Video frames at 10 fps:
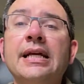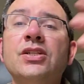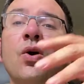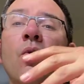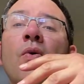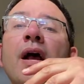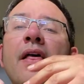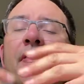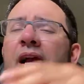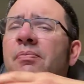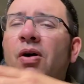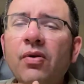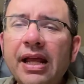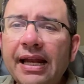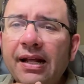So think
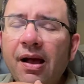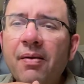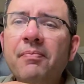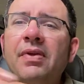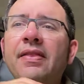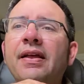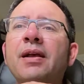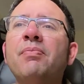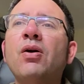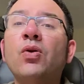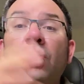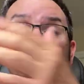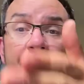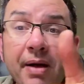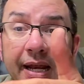about income, think about
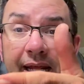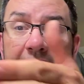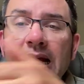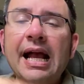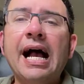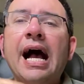quick money.